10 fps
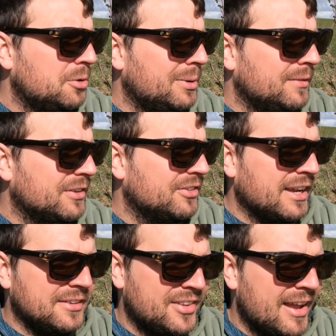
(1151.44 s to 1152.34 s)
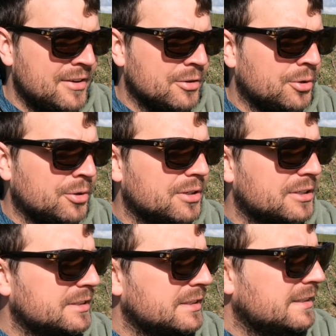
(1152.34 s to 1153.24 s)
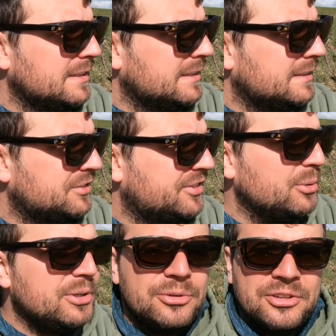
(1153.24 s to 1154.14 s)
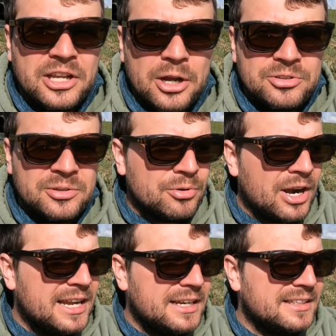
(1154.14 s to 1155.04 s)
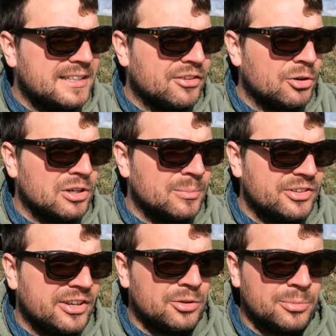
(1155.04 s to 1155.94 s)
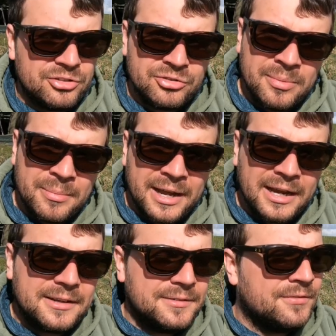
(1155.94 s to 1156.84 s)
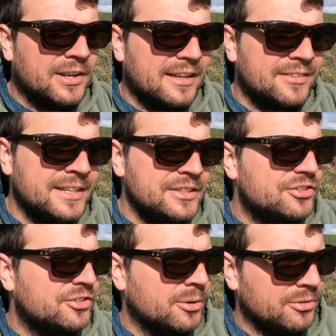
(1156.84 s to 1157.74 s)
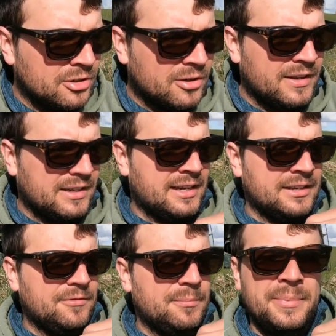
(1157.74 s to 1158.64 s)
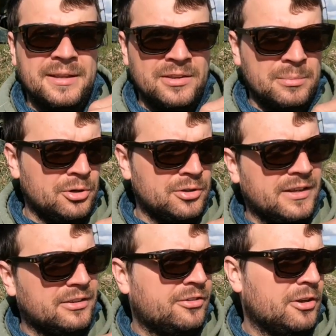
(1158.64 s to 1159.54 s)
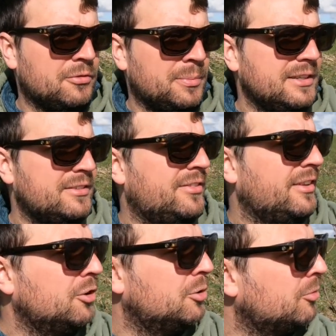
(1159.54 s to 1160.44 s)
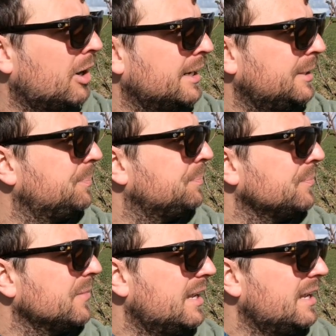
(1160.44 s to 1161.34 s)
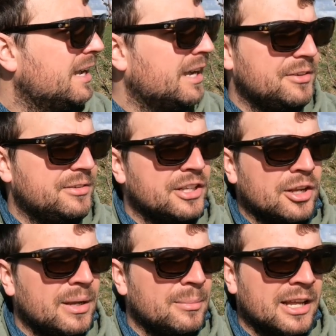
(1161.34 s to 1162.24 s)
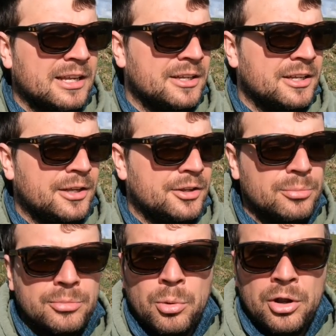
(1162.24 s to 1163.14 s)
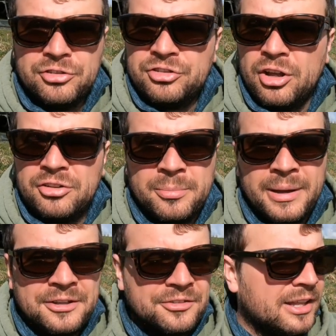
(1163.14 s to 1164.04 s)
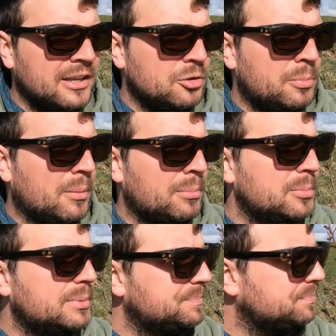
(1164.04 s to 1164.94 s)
with a size 10 hook. Still using coated braid as a hook material, but stripping back the last inch, so it's got that kind of pivot point, that soft bit to sit upright, and you know, maybe like a #1 shot to balance that little pop-up.